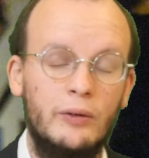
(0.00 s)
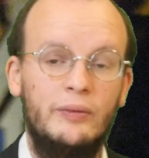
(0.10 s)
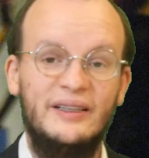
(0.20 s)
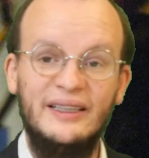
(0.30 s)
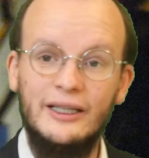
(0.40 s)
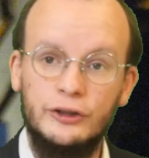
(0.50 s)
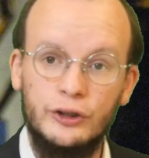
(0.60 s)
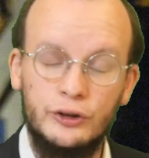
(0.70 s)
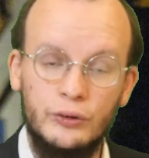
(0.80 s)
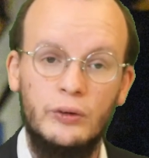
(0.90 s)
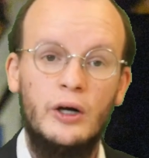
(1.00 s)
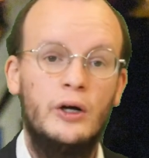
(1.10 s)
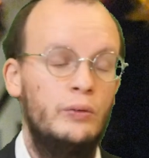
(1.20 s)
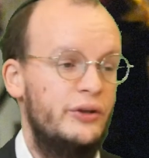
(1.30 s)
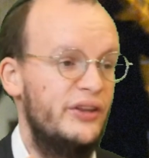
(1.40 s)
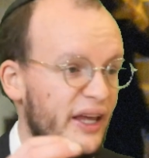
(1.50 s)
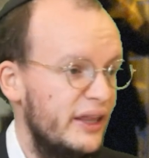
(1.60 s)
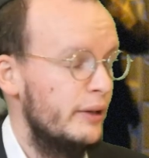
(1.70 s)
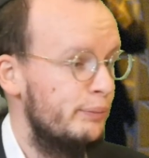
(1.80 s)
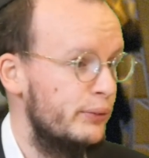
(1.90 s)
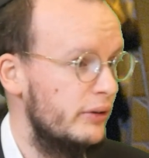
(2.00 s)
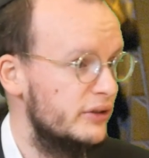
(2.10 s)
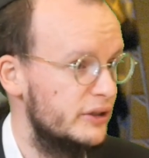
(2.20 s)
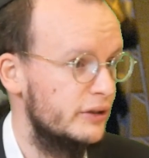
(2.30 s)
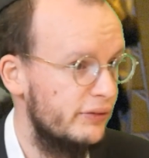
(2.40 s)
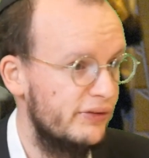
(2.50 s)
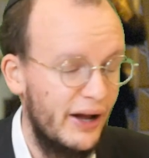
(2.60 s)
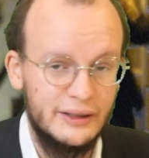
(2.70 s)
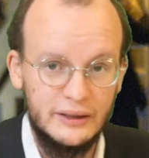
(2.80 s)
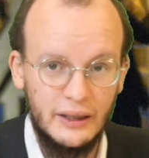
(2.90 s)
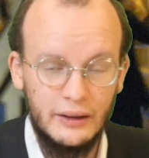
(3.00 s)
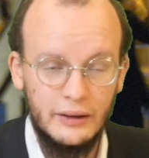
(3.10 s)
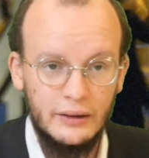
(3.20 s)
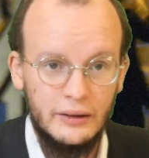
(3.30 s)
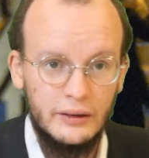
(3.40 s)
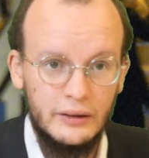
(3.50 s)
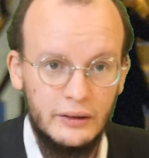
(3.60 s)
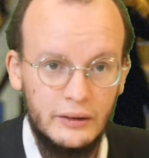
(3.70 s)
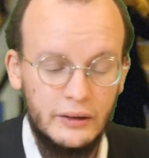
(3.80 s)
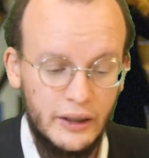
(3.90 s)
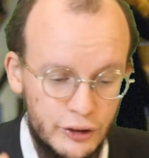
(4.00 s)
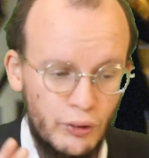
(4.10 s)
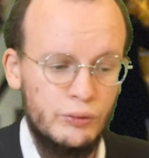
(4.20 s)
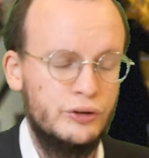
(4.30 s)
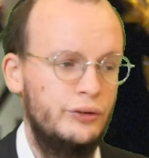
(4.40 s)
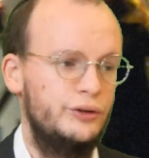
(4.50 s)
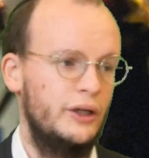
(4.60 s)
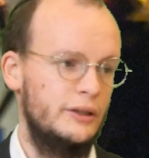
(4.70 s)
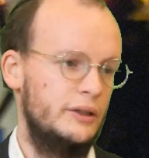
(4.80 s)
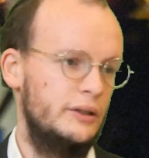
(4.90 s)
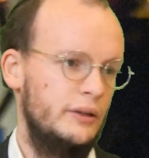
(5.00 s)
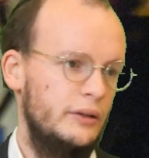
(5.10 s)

we need to do within the process of fighting is also just.